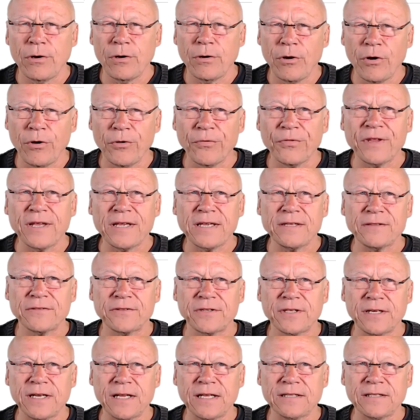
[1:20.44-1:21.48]
on the
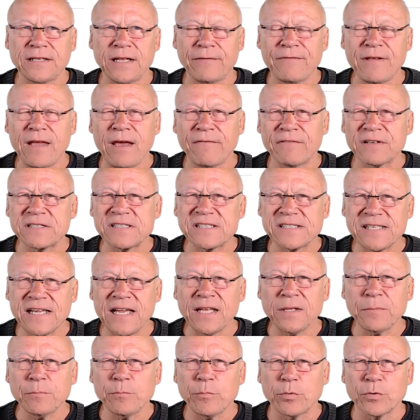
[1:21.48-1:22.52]
internet, and we have a
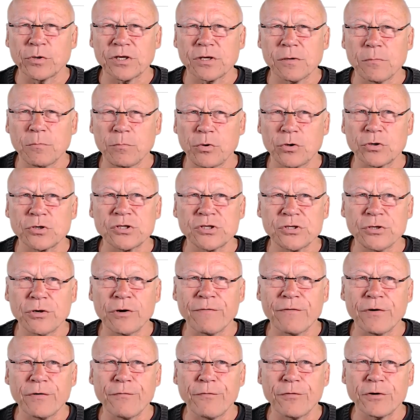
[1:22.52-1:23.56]
sandbox
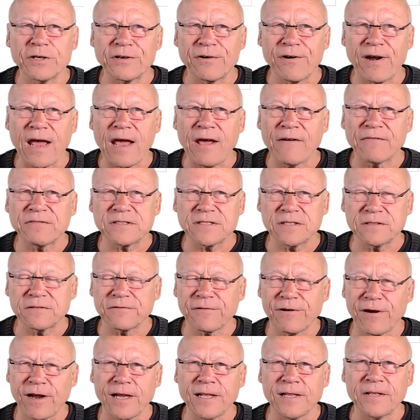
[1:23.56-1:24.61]
server for drafts and
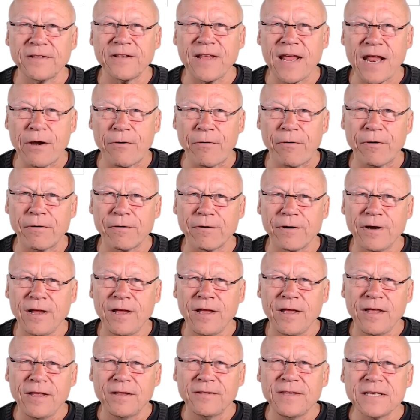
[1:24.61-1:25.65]
trial and error.
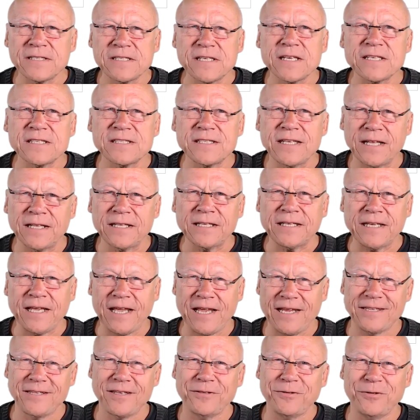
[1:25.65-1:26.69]
This is
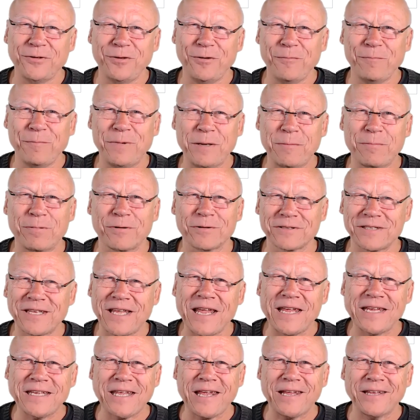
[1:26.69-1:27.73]
dedicated to people
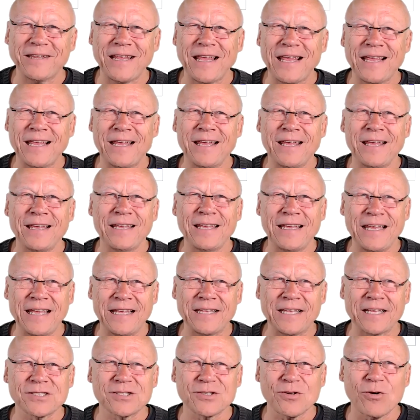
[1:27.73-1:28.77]
taking the
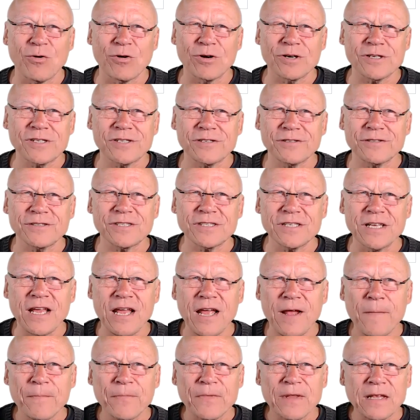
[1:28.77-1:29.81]
edX courses.
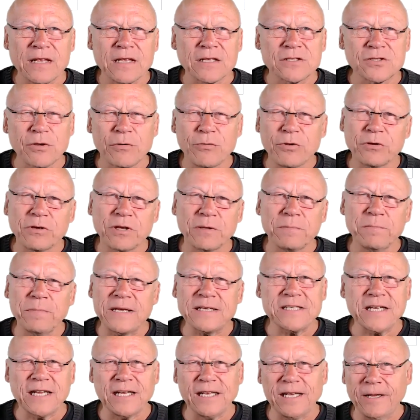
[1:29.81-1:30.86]
So you can
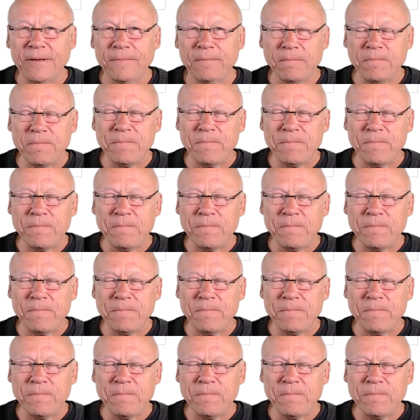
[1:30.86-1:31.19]
basically